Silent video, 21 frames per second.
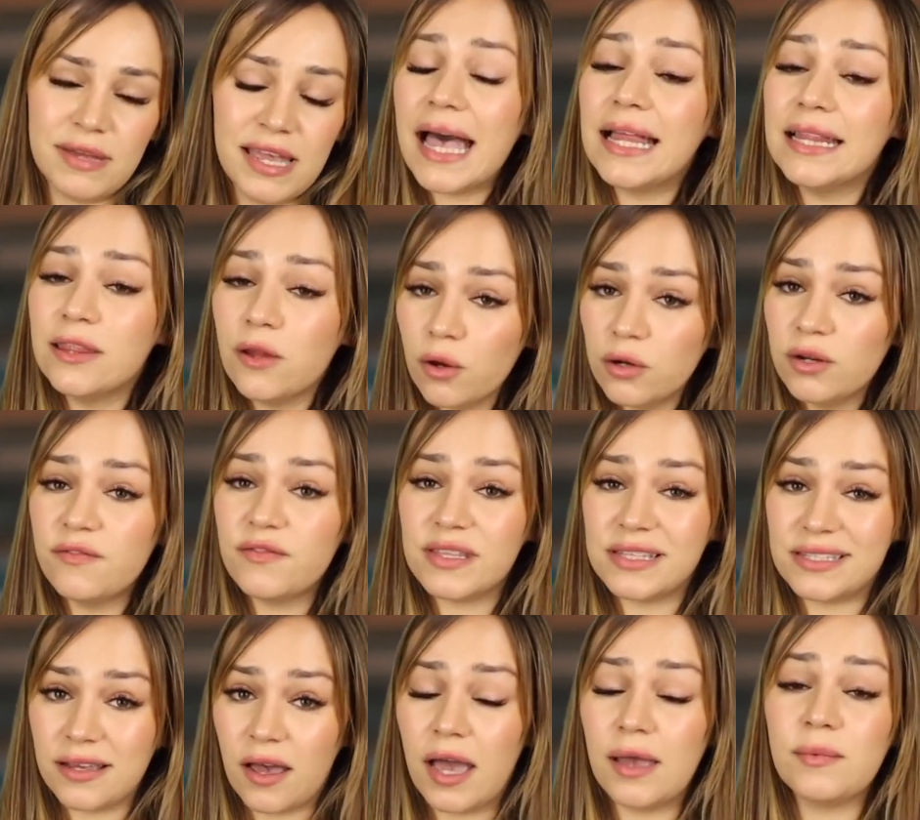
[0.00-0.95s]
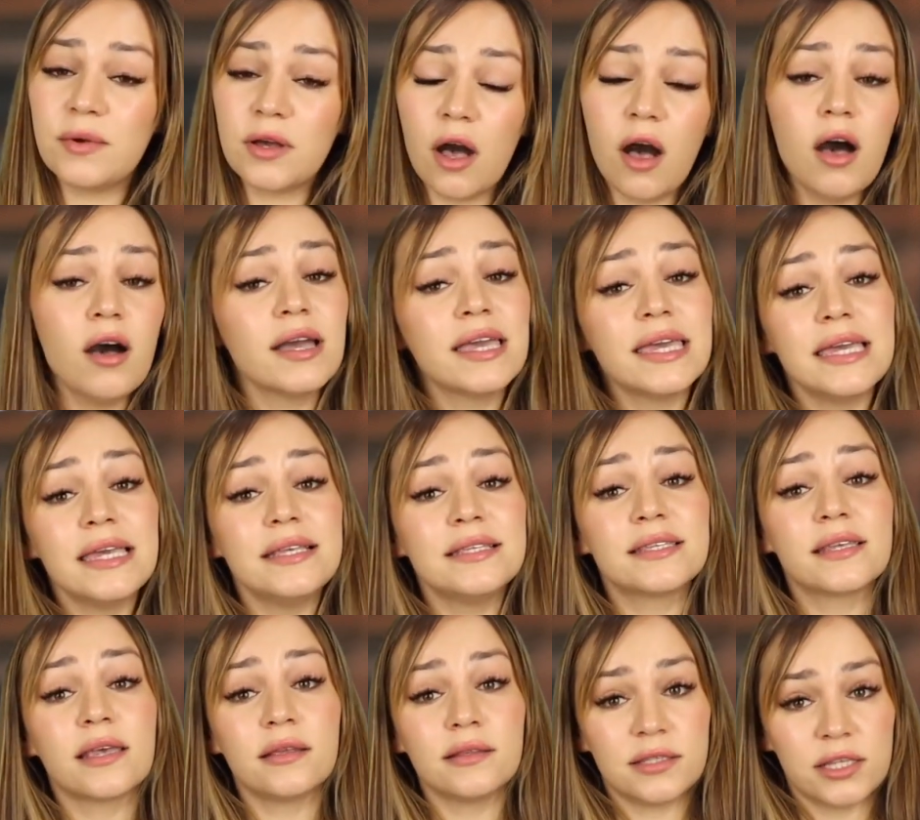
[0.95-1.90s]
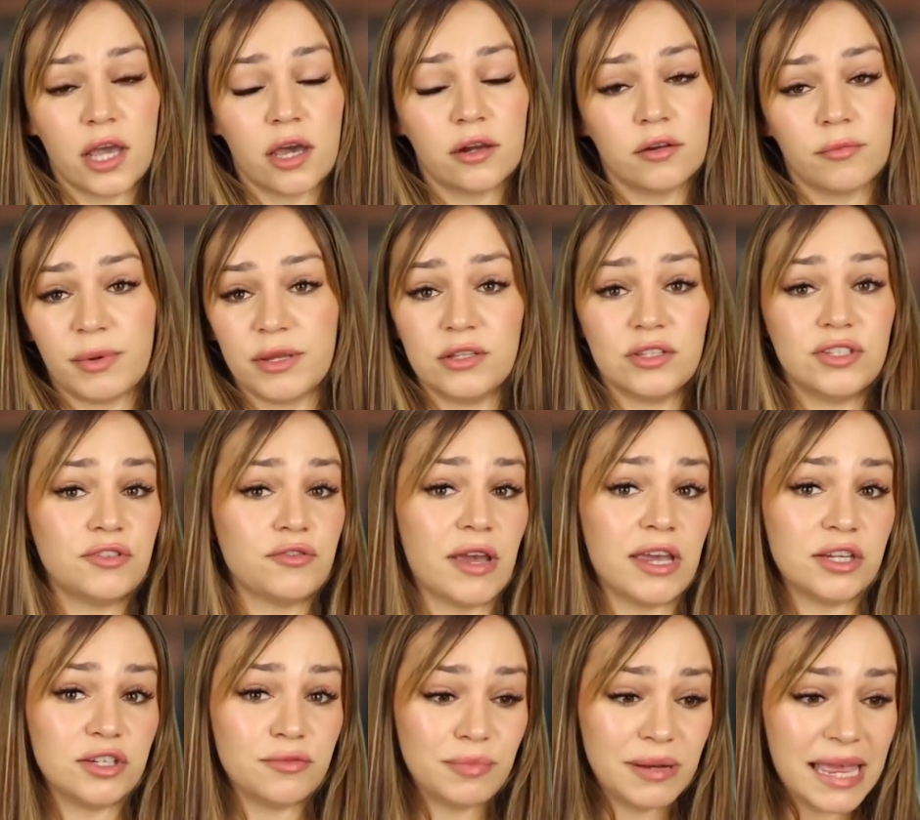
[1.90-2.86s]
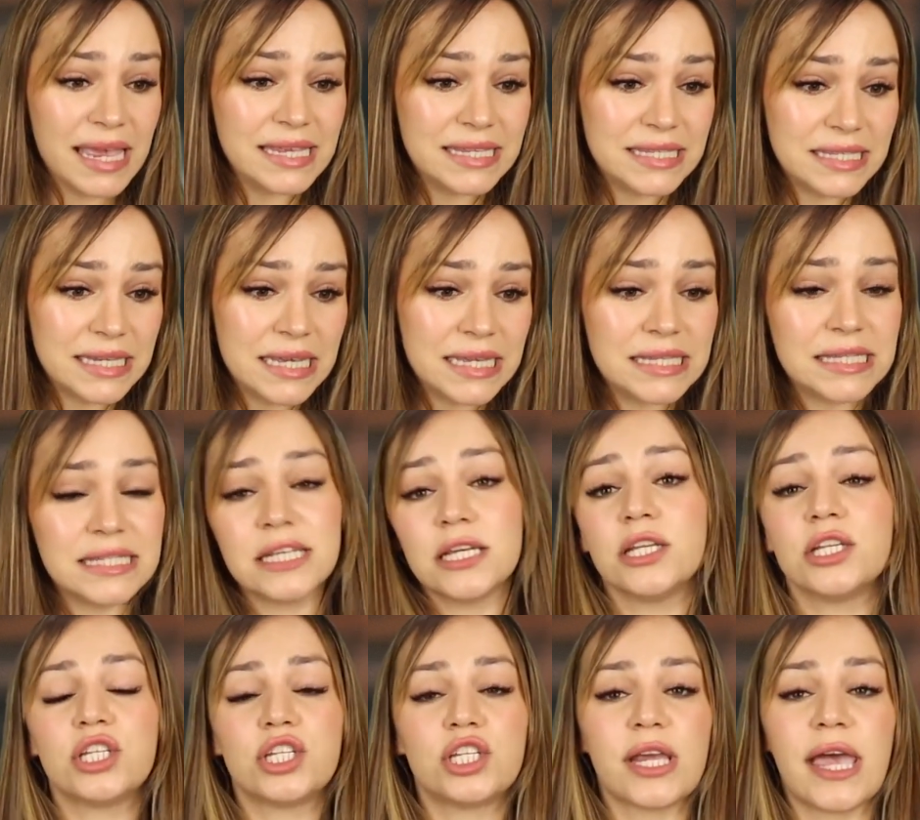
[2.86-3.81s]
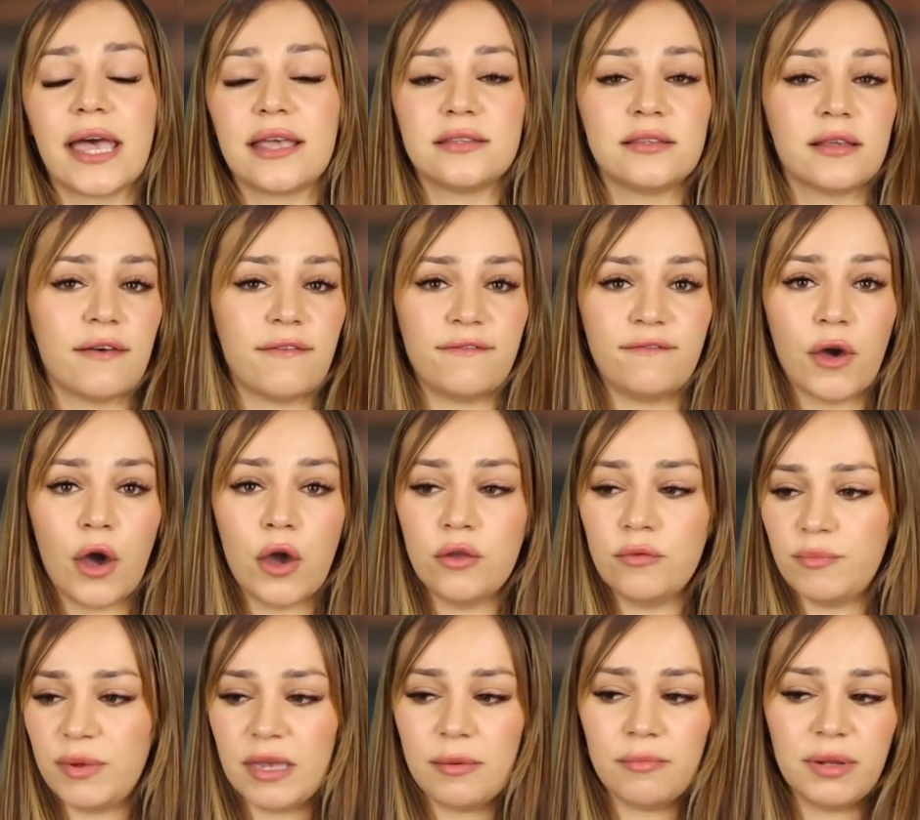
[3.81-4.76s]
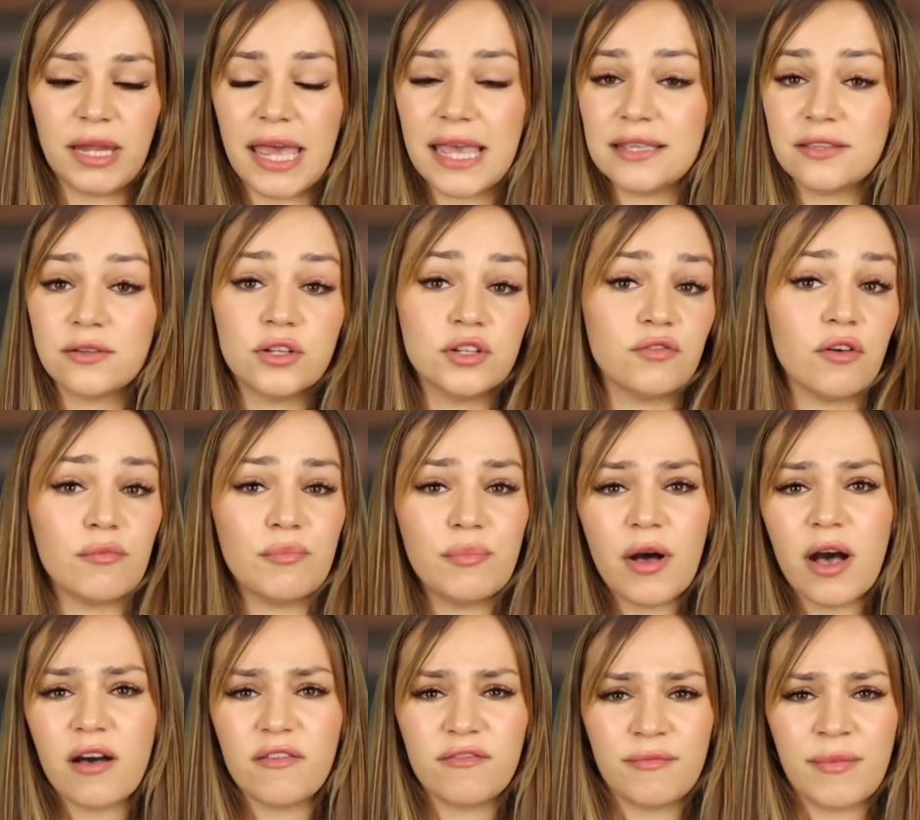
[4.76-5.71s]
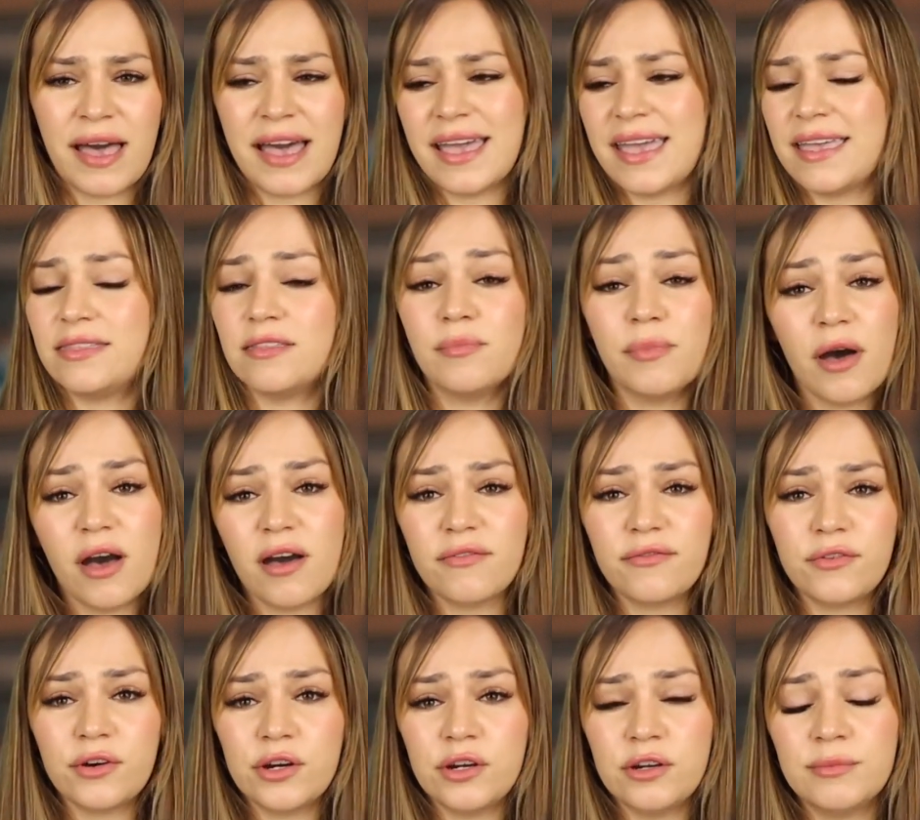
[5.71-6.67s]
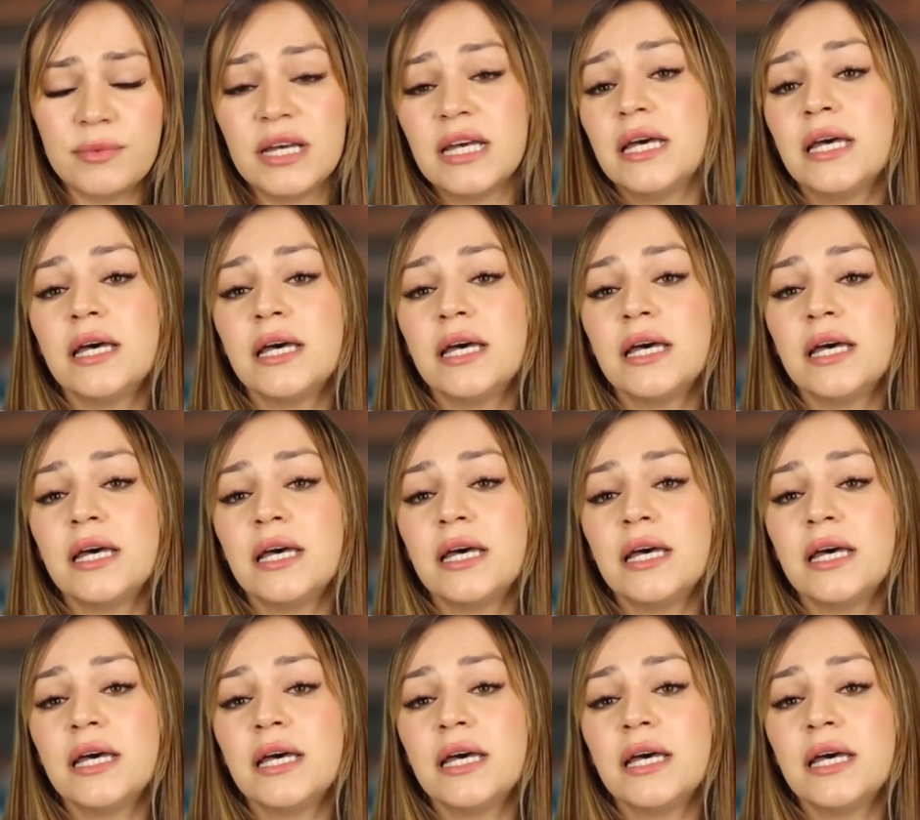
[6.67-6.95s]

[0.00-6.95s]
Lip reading: A lot of the time, car keys can turn up in strange places, such as a phone being placed under a bath mat in the bathroom,